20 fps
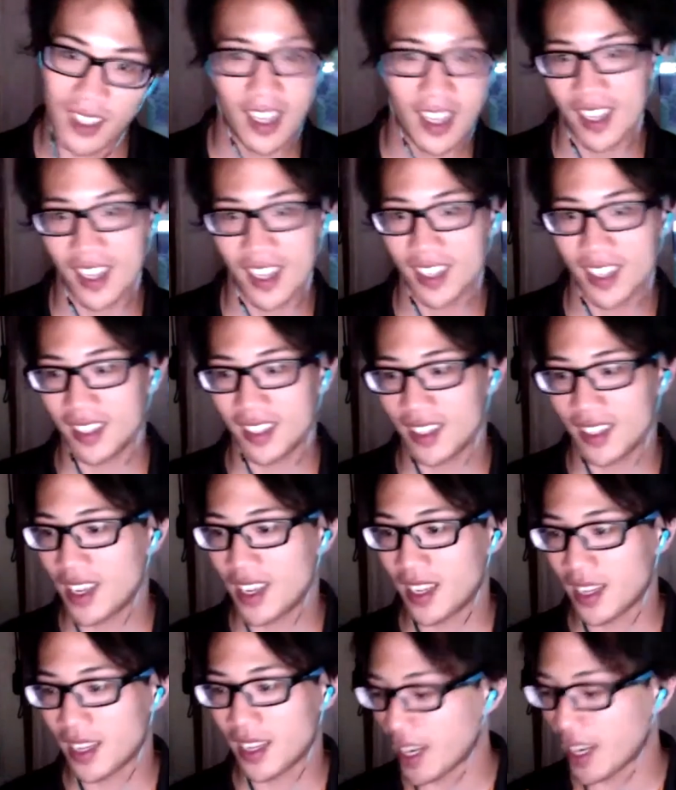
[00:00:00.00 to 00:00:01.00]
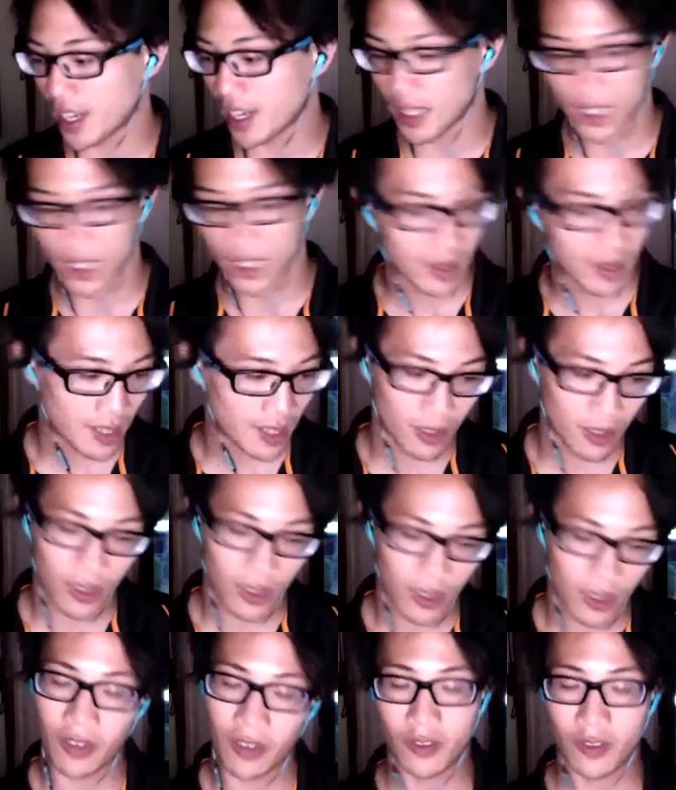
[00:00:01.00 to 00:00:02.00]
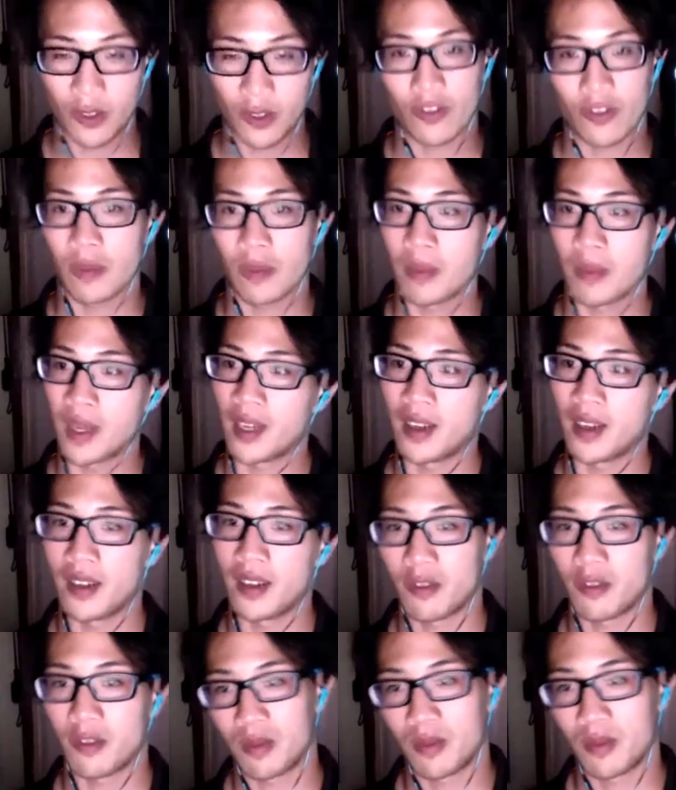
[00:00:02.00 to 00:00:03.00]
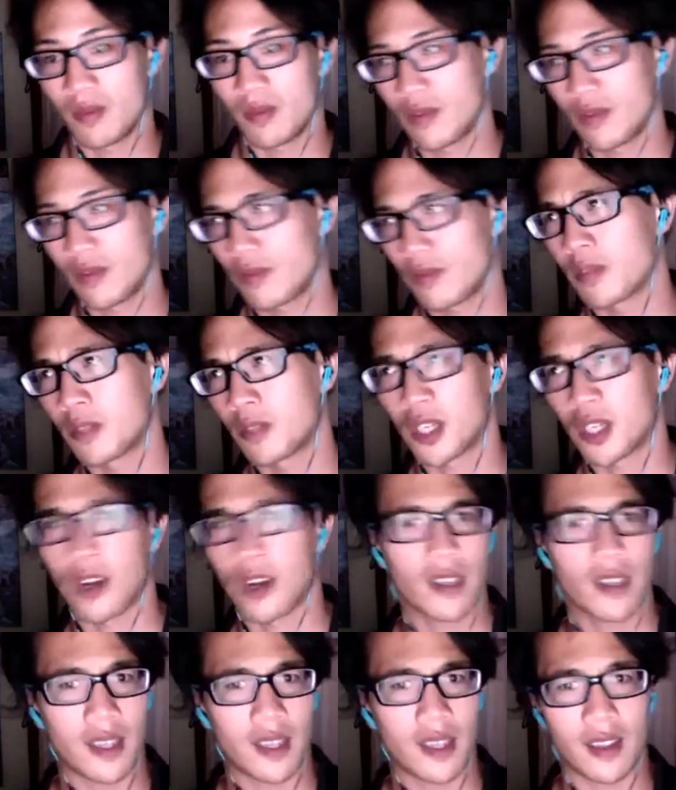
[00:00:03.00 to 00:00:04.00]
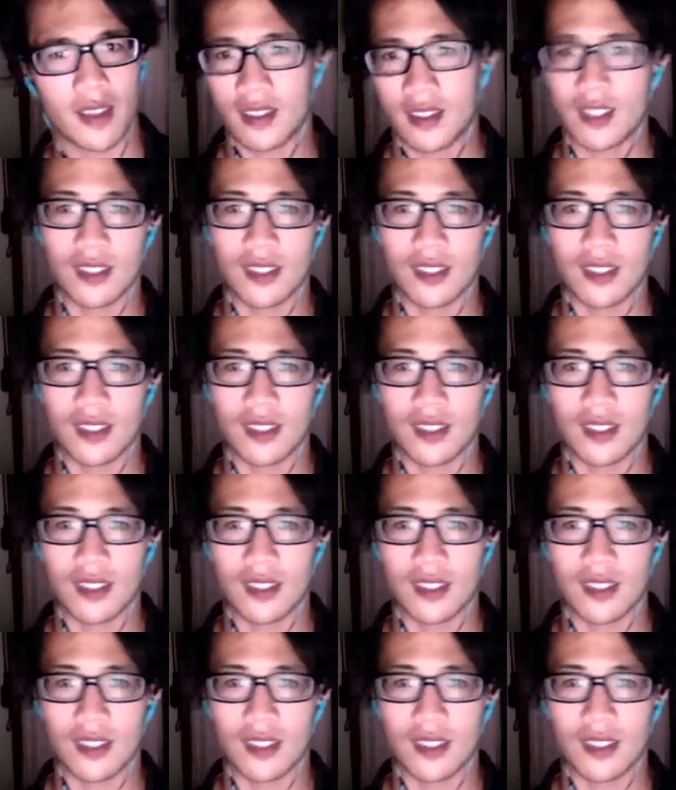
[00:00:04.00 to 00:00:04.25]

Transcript: And so the other girl flew from Jakarta, I think.